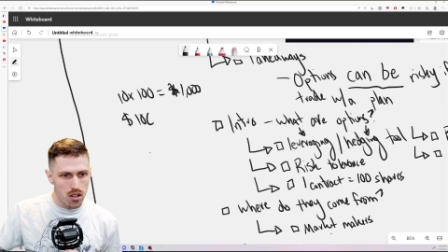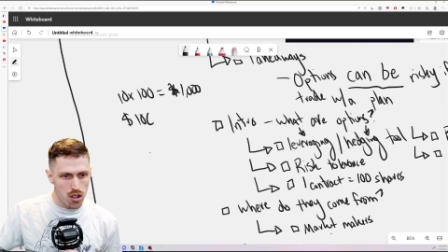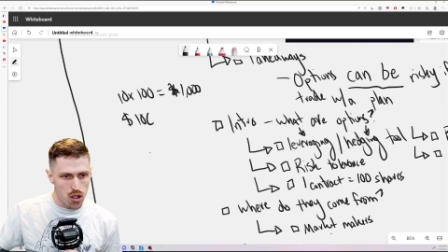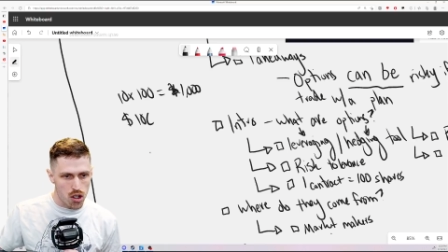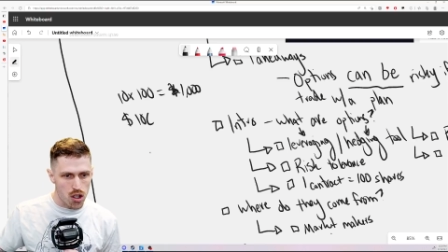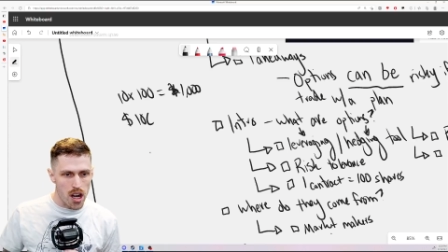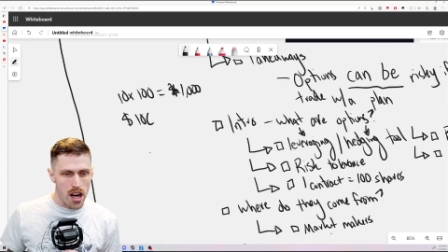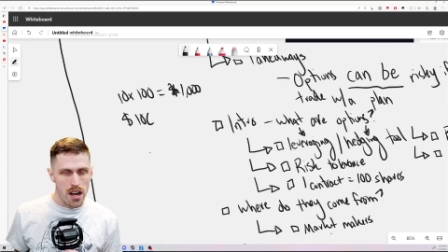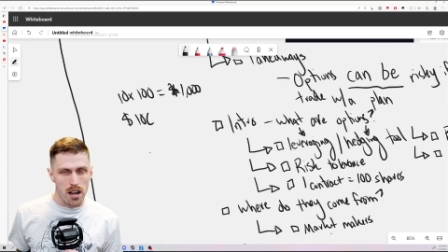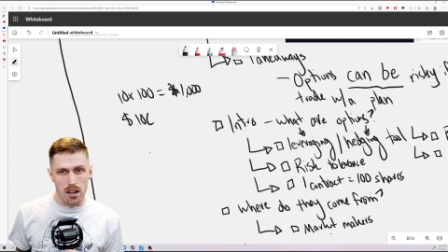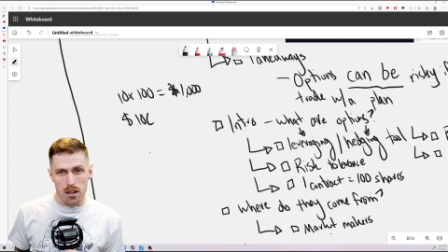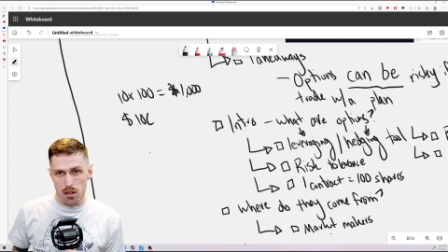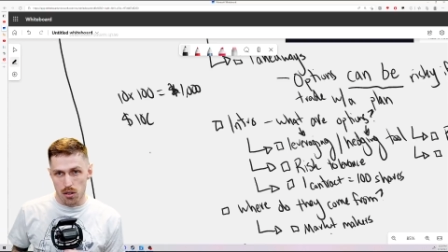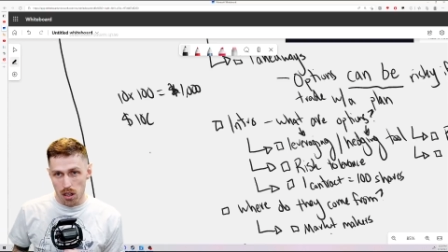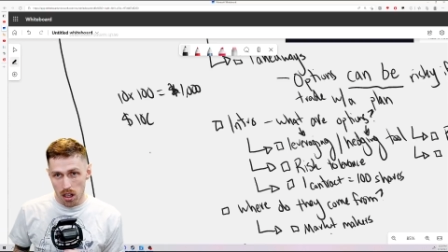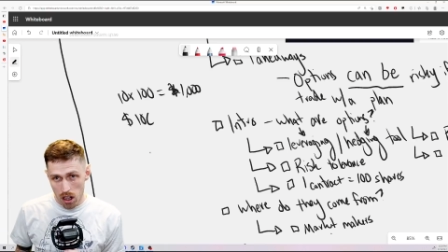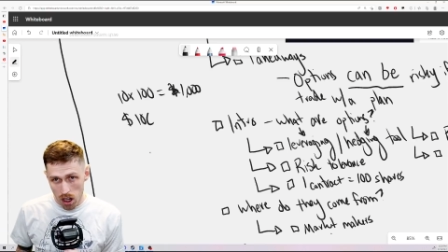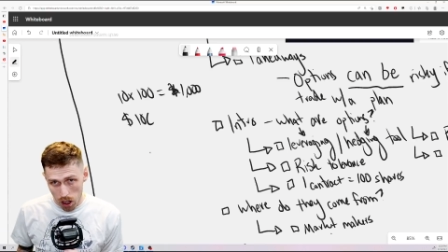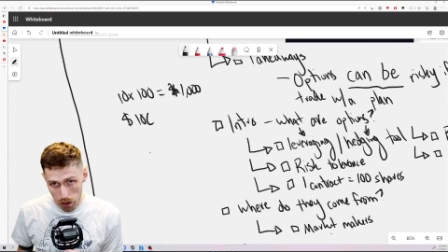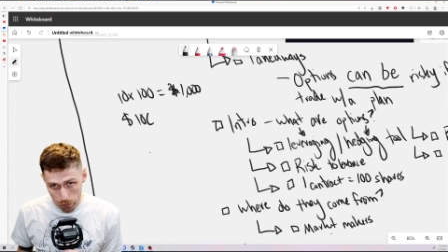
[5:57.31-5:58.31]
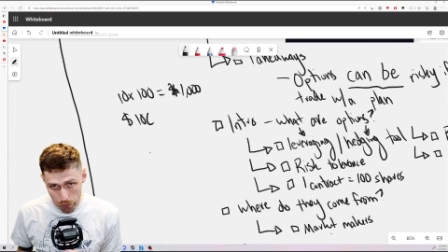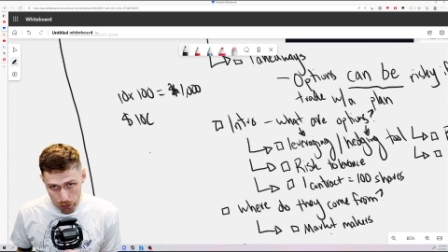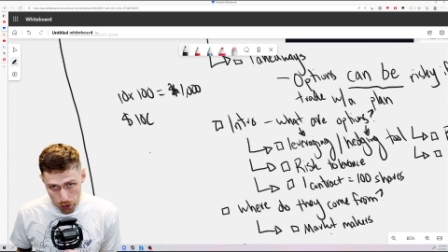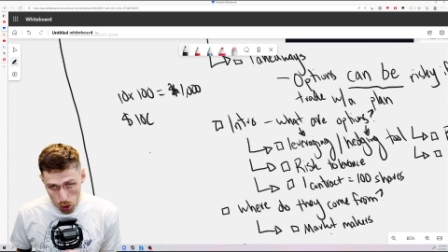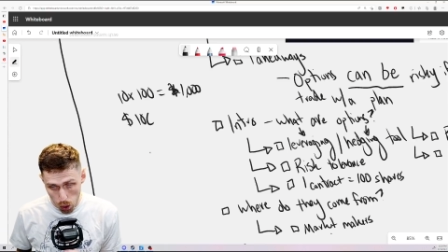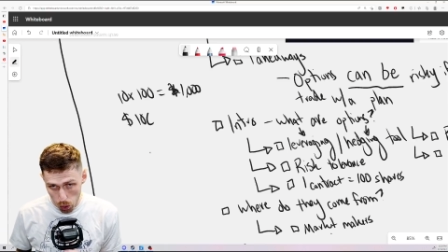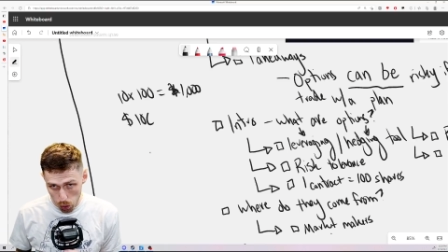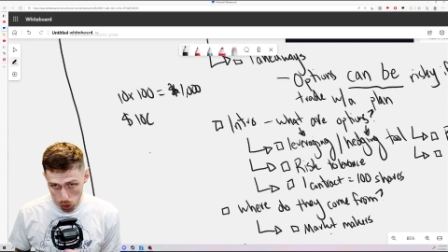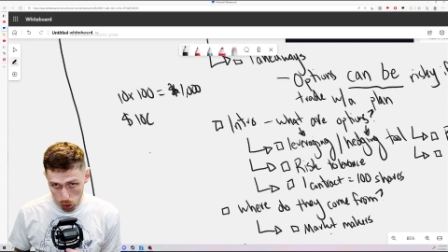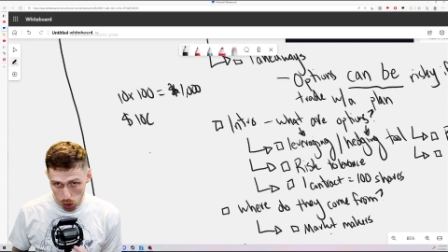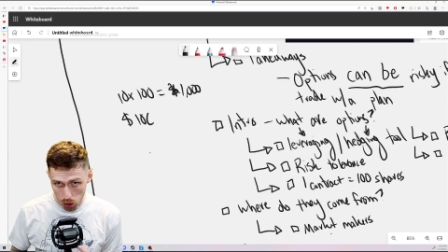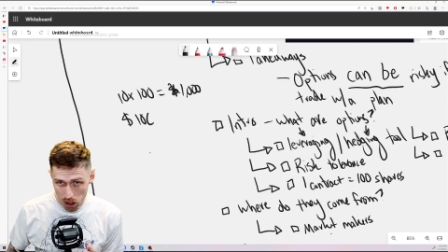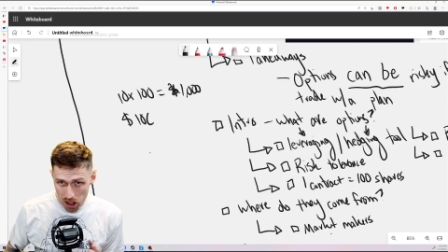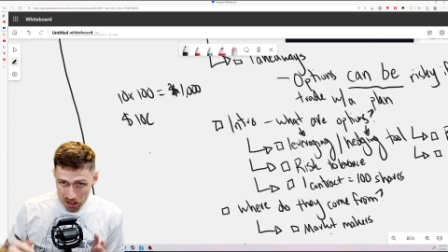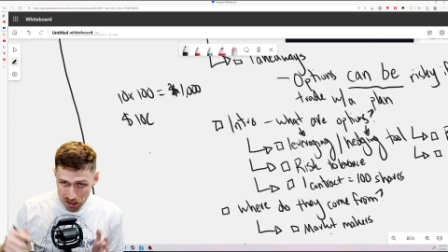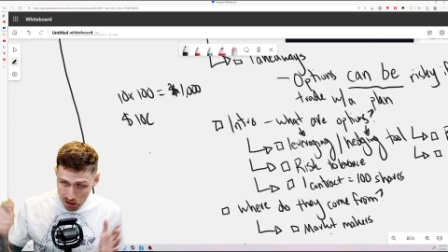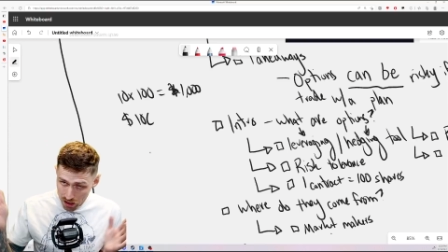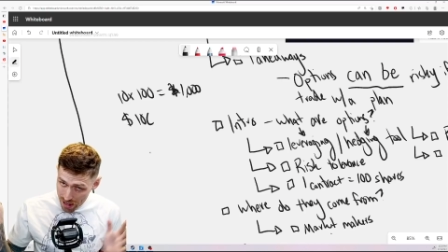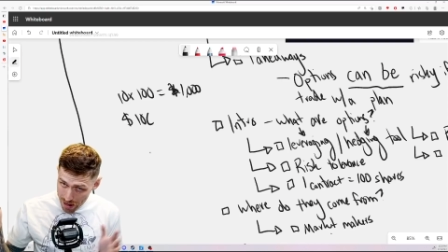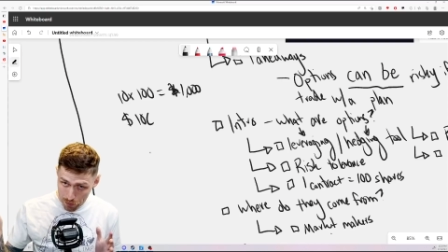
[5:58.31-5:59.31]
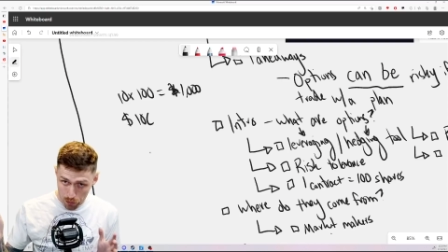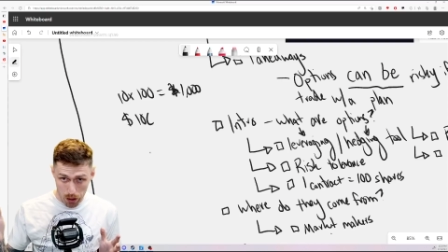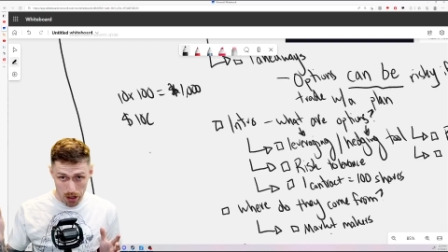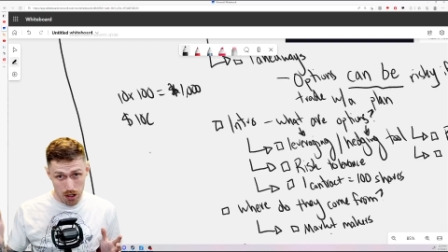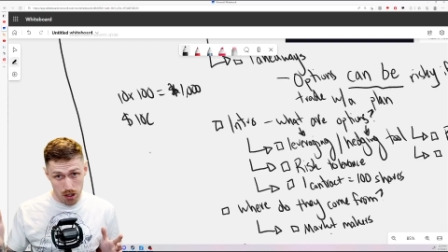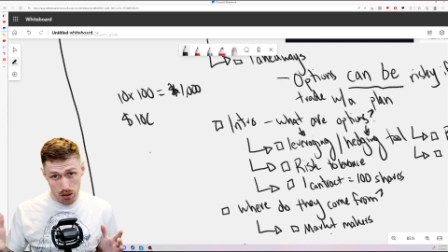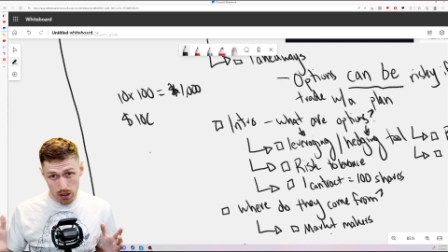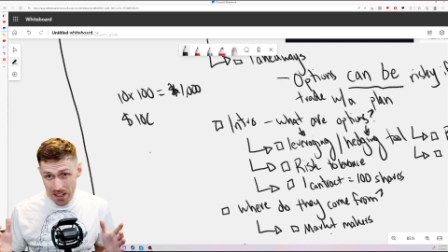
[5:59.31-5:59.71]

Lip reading: shares of total leverage.